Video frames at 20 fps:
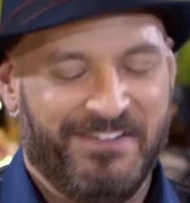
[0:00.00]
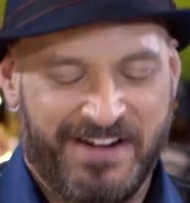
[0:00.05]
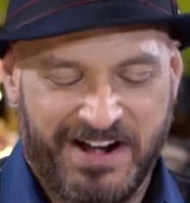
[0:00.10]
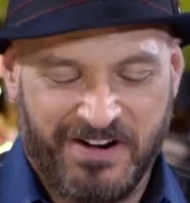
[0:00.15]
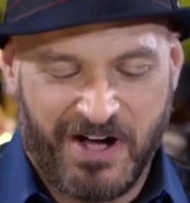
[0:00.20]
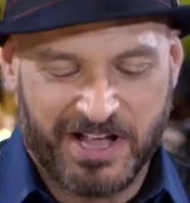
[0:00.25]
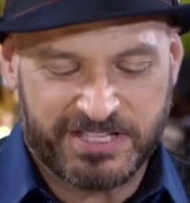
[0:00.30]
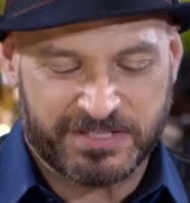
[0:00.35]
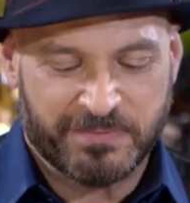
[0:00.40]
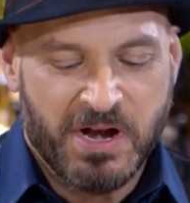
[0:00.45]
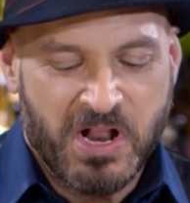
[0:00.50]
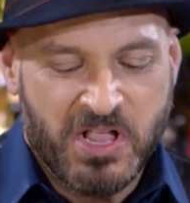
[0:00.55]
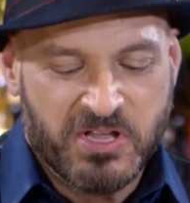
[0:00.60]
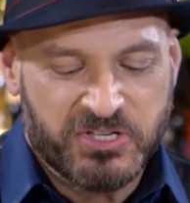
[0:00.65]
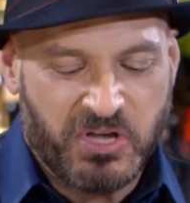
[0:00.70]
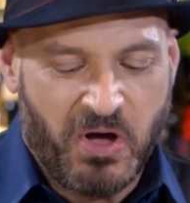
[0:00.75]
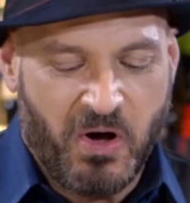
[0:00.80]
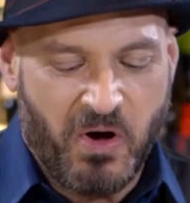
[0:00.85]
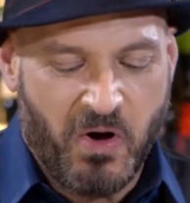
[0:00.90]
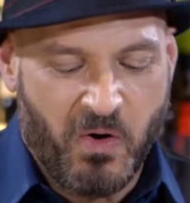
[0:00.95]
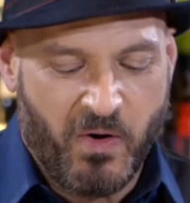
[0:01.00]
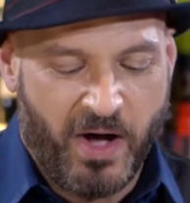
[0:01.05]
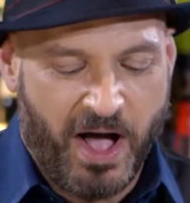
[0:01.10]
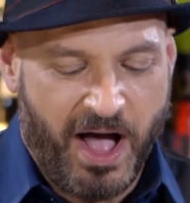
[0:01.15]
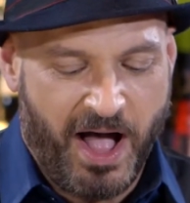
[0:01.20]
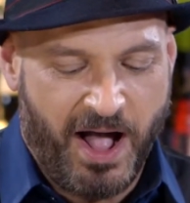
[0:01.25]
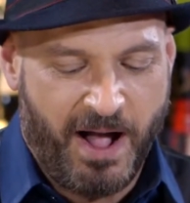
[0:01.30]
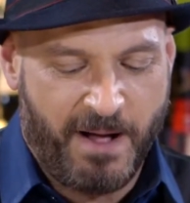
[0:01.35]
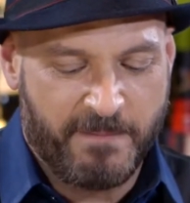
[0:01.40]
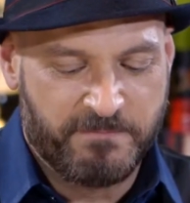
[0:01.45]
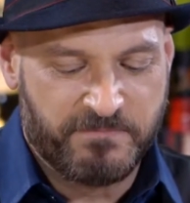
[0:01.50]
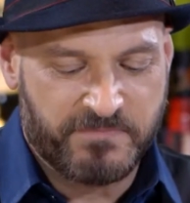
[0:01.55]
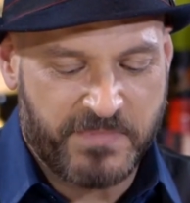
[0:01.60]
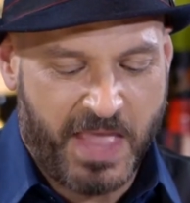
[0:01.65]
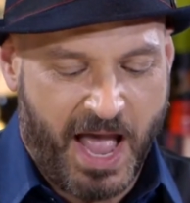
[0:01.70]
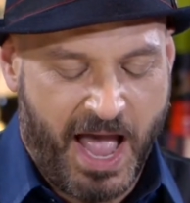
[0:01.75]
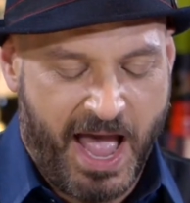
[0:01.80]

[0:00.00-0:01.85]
All right, awesome. Yeah. So um,